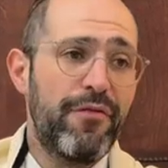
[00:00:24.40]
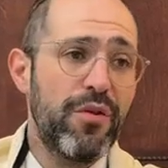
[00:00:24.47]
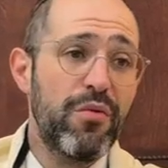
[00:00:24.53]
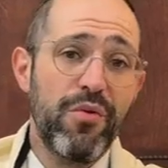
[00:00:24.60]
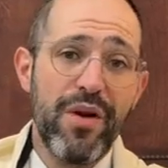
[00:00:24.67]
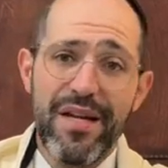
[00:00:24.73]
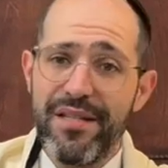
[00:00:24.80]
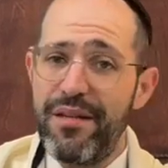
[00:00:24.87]
for
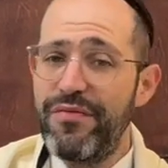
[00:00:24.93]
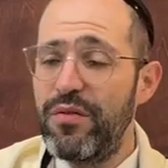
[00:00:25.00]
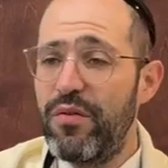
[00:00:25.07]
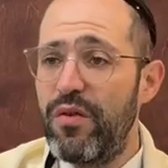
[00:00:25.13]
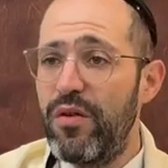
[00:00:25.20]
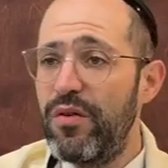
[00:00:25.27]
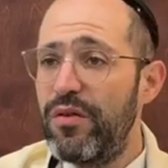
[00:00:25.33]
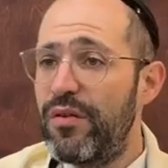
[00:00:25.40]
the rest of
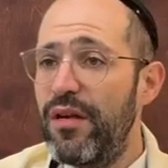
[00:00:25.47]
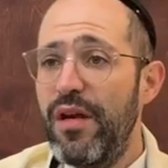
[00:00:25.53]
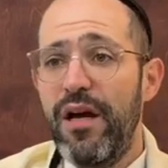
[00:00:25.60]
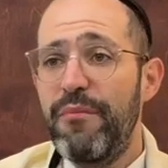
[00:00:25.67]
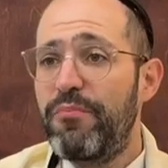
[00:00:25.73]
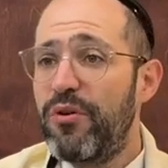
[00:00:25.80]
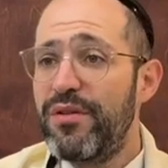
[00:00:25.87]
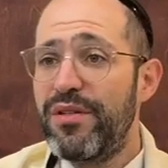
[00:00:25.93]
Sukkot,
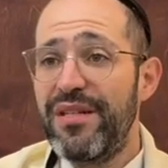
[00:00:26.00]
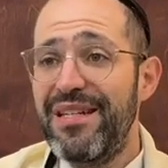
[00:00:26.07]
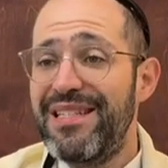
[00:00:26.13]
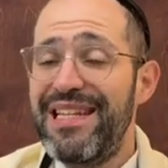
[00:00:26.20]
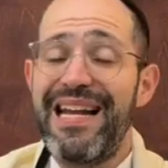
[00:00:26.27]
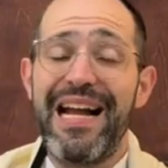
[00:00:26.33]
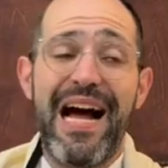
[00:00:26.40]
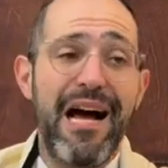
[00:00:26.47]
a person
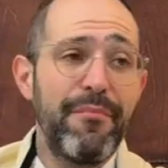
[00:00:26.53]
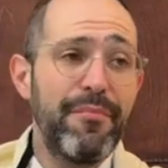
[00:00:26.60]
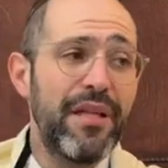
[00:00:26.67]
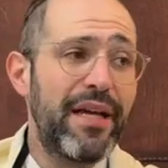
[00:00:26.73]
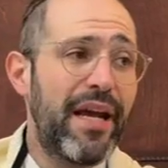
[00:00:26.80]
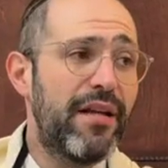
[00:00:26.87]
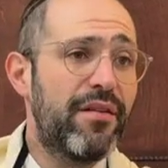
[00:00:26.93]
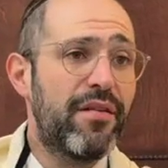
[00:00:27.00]
is not
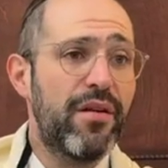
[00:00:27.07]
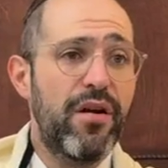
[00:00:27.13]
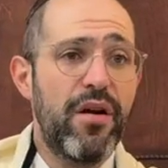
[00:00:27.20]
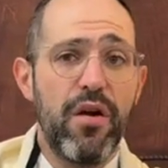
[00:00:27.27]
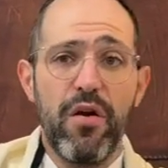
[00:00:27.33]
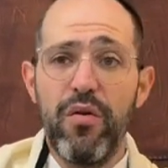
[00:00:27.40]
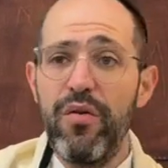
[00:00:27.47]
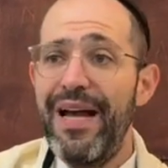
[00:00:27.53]
obligated to
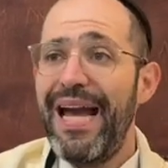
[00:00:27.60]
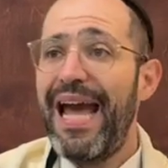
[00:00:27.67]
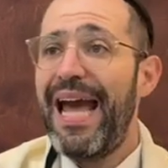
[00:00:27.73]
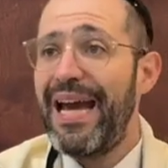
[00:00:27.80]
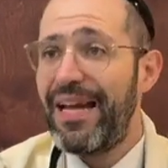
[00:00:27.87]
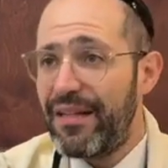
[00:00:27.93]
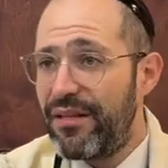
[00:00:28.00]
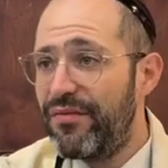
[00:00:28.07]
go
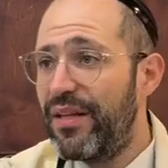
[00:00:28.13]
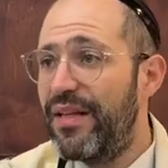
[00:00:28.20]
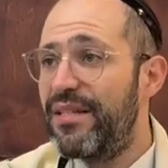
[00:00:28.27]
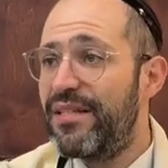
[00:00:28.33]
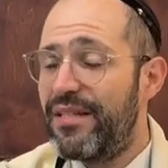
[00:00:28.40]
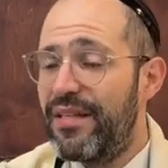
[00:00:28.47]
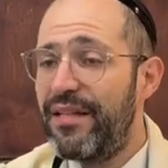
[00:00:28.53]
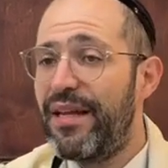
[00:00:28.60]
actively
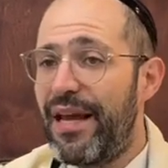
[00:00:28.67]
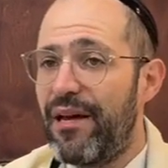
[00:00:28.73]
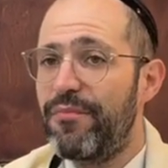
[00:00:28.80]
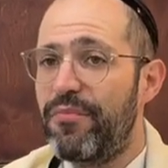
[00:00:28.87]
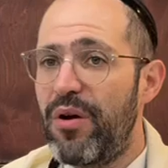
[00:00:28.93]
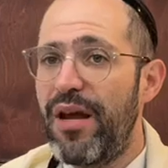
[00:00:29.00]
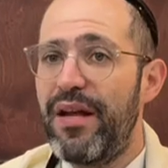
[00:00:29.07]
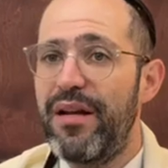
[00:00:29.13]
and seek
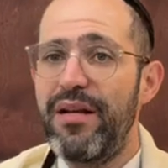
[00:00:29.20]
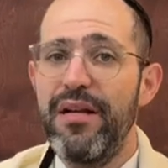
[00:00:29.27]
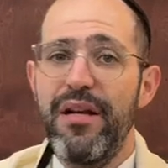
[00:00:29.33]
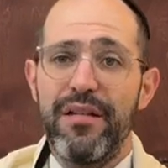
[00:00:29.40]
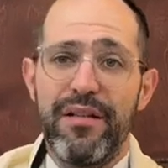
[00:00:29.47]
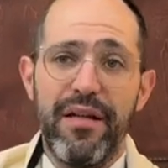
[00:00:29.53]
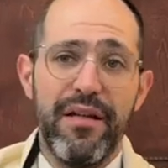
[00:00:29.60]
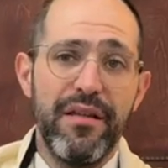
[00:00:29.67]
out bread
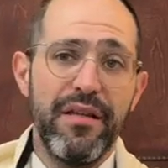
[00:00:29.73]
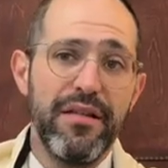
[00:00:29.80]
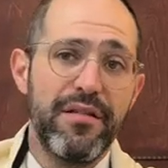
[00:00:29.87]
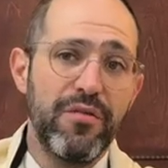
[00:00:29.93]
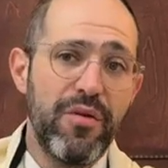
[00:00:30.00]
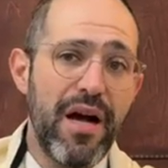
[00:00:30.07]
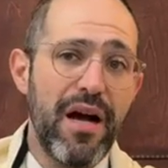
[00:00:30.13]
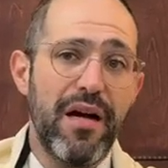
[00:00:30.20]
to eat in the
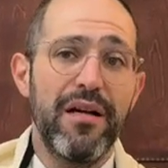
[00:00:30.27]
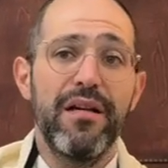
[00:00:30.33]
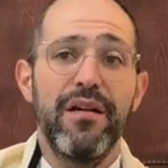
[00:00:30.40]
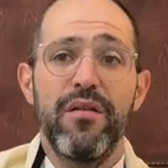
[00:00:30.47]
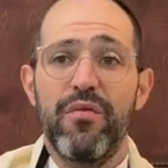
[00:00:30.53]
Sukkah.